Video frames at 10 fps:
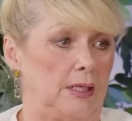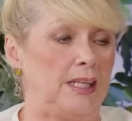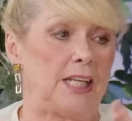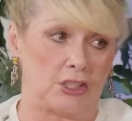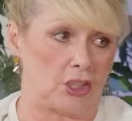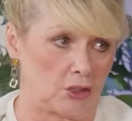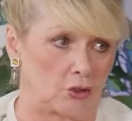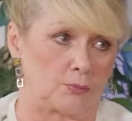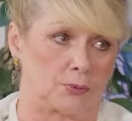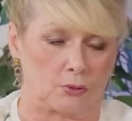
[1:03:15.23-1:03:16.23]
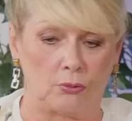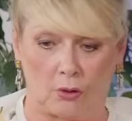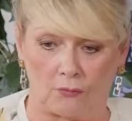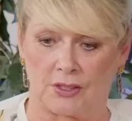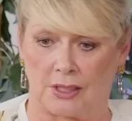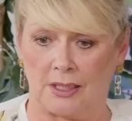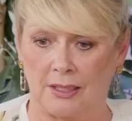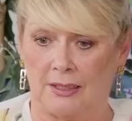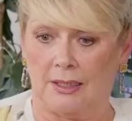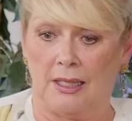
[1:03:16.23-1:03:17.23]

NHS hospital, obviously,